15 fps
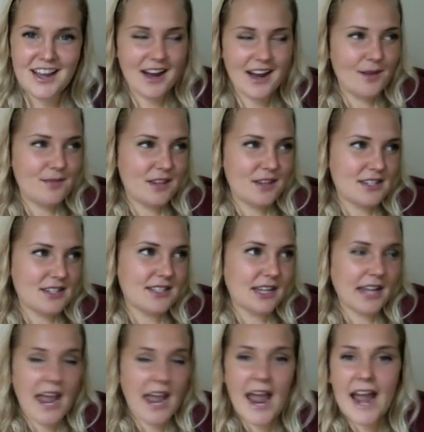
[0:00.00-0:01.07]
There's this like
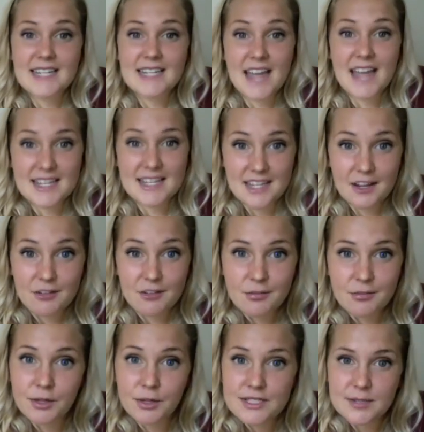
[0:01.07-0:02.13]
act as if
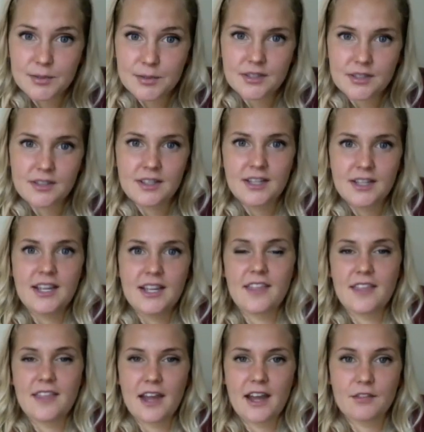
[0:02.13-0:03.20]
principle. Yeah. And
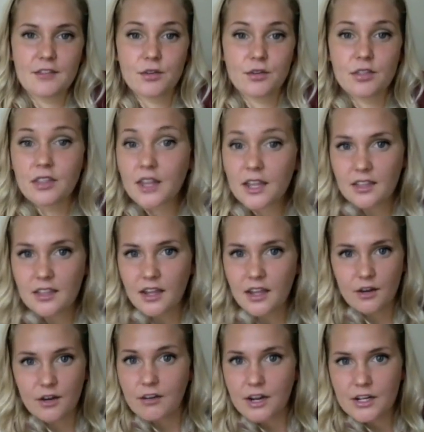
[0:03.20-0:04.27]
that if you think that
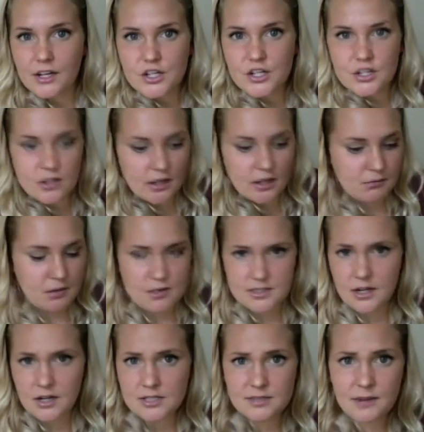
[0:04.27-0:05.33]
you're rich, like
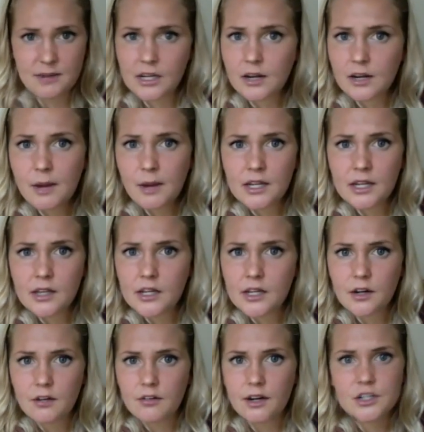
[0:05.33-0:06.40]
start spending your money like
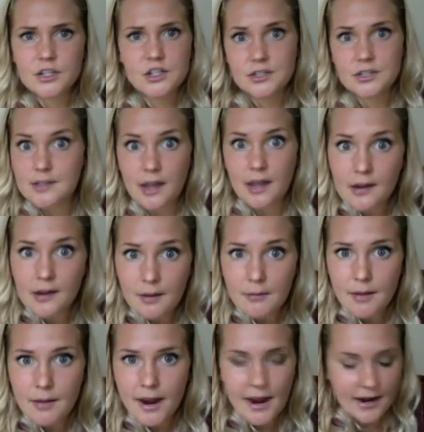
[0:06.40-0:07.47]
you're rich. It's got to come
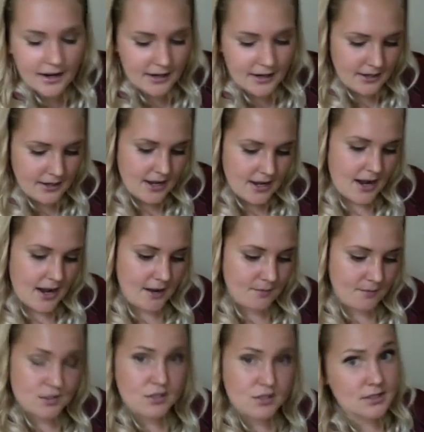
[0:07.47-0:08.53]
back.
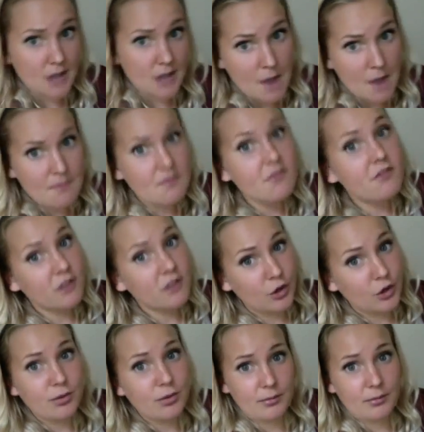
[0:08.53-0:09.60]
So some few
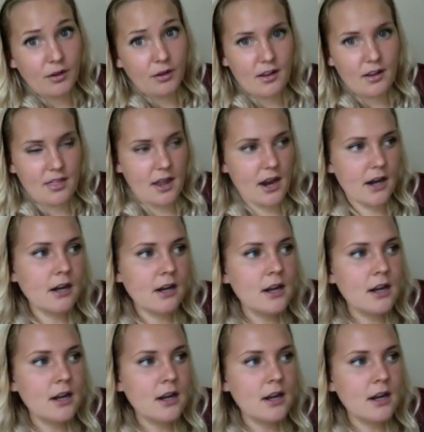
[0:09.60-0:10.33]
people are there,